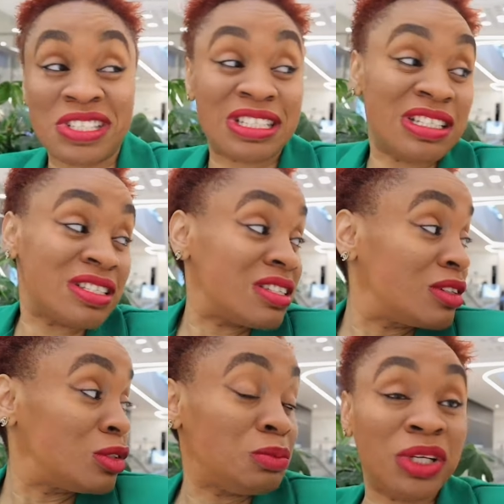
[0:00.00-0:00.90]
reasons, it
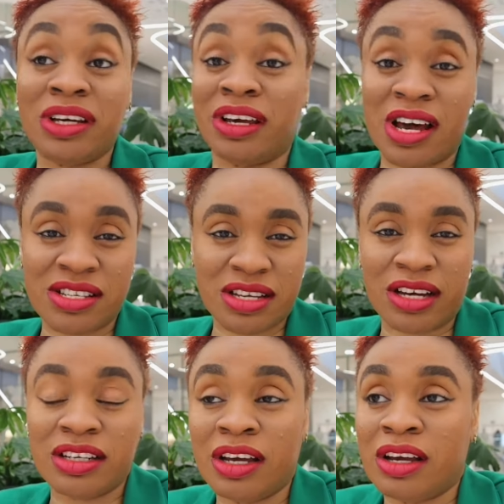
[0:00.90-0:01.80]
could be a
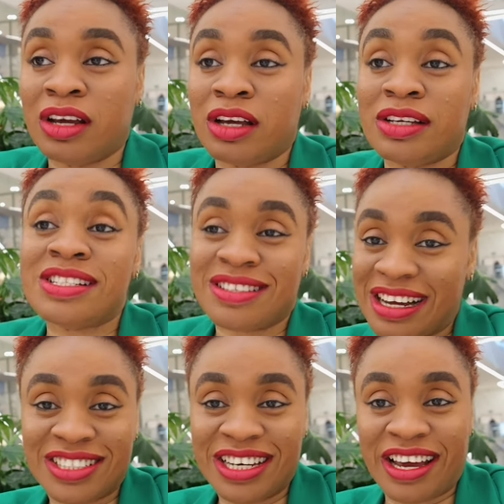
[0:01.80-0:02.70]
hazard. It's
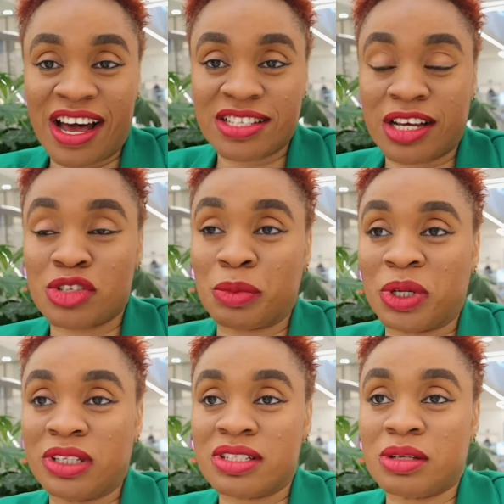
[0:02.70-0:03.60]
actually a hazard, to be
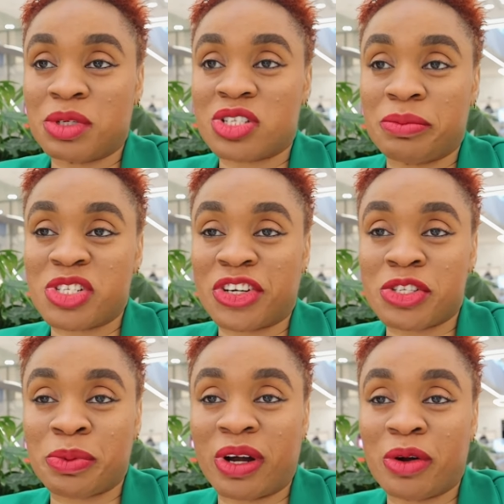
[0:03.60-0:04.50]
honest. Almost some security
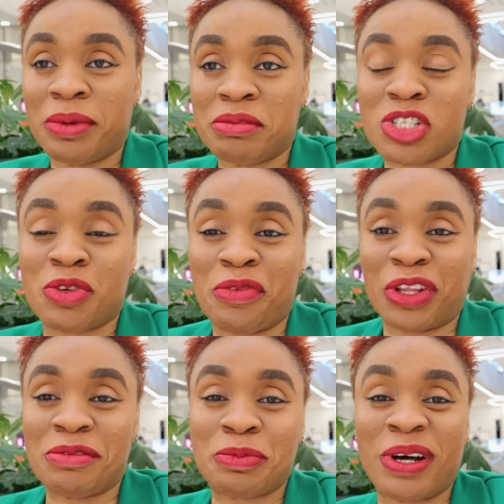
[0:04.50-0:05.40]
people come. Let me just wait for
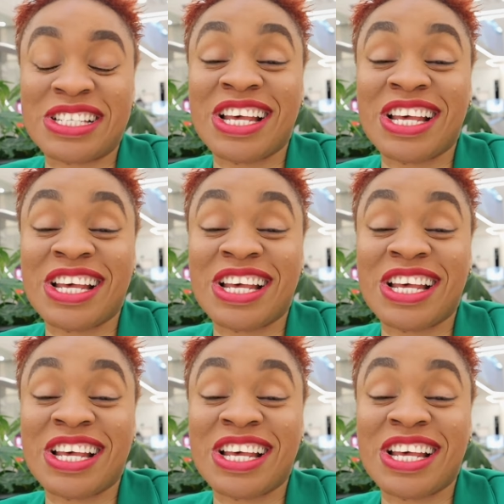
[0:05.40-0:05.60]
them to pass.